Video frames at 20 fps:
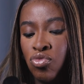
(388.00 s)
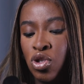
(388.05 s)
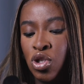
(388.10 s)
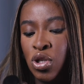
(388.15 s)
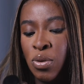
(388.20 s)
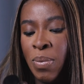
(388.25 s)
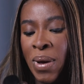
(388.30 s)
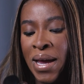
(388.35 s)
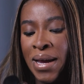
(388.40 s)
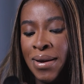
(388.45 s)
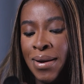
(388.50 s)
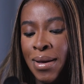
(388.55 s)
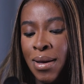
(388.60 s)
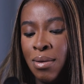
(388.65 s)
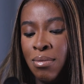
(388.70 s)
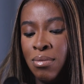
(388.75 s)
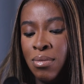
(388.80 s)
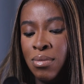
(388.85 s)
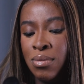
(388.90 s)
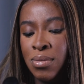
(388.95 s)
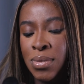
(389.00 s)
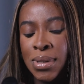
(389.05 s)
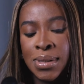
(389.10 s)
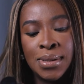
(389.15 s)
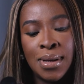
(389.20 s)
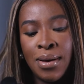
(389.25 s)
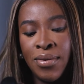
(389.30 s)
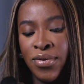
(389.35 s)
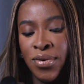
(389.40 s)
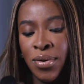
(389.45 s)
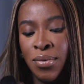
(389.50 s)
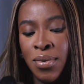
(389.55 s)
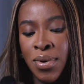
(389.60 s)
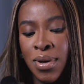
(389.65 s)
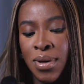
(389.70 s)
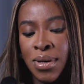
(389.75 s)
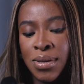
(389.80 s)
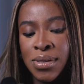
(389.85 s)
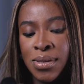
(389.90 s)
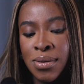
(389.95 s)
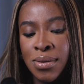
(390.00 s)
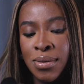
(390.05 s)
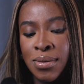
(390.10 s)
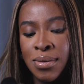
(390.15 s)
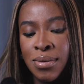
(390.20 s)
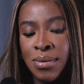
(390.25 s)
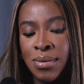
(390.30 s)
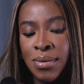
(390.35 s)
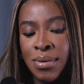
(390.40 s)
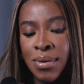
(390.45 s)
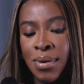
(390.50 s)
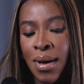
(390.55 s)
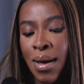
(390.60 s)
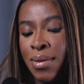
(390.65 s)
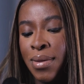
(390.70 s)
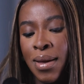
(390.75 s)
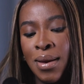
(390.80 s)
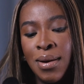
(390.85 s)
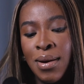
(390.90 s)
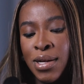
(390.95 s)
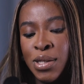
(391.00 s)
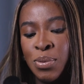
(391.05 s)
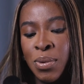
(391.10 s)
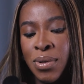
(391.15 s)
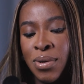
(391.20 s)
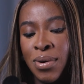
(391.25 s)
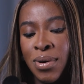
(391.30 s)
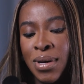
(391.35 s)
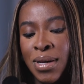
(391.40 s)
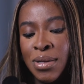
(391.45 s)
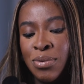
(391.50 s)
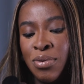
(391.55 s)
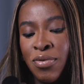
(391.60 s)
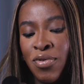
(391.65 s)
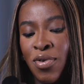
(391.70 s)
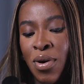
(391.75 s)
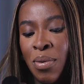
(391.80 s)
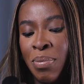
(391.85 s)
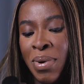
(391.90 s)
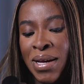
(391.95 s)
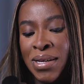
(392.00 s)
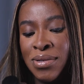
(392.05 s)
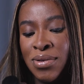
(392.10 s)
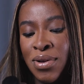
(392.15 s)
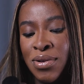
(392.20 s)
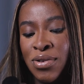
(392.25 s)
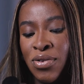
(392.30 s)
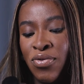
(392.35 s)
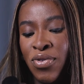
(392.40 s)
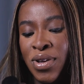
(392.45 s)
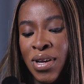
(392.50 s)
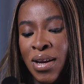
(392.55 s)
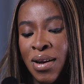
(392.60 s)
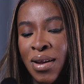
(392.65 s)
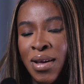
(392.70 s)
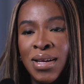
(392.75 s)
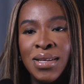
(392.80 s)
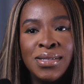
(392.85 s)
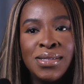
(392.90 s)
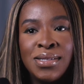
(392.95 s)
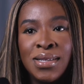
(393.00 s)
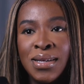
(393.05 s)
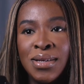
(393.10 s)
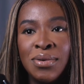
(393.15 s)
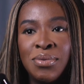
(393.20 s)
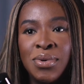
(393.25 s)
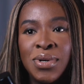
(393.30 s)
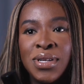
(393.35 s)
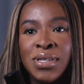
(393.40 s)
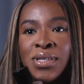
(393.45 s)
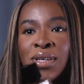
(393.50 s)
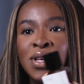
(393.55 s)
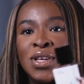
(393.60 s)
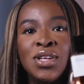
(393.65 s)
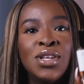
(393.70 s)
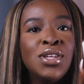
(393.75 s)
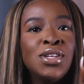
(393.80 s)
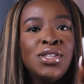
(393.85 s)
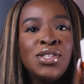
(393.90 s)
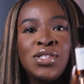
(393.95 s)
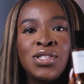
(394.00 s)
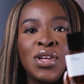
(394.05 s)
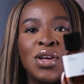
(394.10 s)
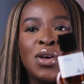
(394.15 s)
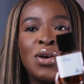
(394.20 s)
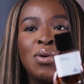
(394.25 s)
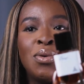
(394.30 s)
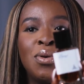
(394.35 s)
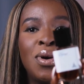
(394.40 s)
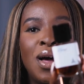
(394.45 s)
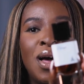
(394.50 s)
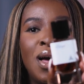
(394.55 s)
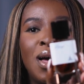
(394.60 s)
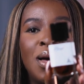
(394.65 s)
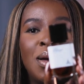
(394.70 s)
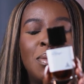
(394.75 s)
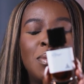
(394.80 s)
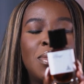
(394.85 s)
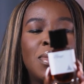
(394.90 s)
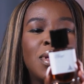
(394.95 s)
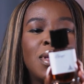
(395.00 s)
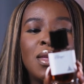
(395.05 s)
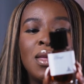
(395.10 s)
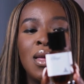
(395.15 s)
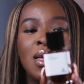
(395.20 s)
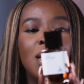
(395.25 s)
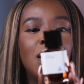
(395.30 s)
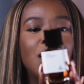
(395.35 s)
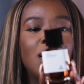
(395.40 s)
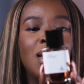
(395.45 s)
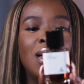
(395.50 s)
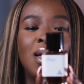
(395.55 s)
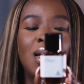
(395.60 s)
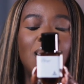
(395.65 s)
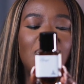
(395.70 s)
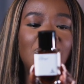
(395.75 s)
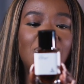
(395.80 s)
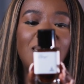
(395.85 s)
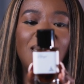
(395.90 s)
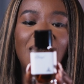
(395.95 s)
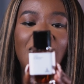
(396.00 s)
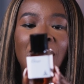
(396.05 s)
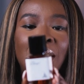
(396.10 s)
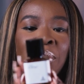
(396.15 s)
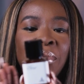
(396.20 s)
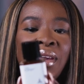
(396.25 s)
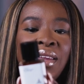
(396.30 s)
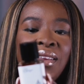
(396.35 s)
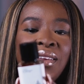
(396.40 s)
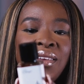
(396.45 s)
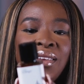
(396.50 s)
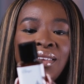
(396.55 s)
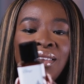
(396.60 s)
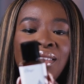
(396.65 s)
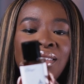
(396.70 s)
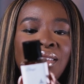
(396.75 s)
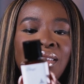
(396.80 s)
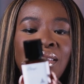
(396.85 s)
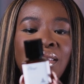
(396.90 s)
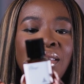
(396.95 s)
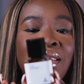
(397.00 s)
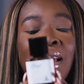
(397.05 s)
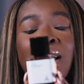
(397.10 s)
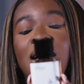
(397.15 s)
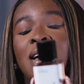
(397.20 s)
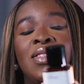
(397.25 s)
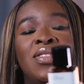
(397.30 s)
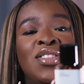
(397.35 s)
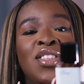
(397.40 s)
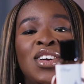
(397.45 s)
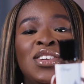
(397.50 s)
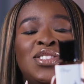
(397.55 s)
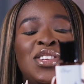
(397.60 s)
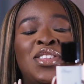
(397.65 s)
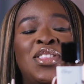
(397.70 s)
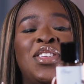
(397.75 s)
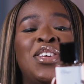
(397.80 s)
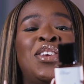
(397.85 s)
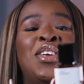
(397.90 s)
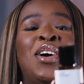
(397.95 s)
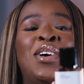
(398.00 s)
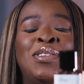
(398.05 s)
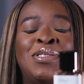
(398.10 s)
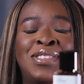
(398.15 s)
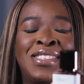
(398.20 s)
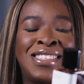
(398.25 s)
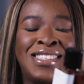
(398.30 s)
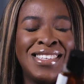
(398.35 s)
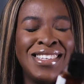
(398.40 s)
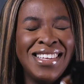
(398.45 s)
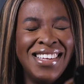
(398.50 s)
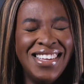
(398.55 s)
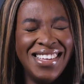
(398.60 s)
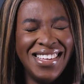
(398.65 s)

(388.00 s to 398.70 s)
geranium. Is that even a word? And then last but not least, we've got base notes of vanilla and cedarwood. So, I mean, yeah, those are the notes.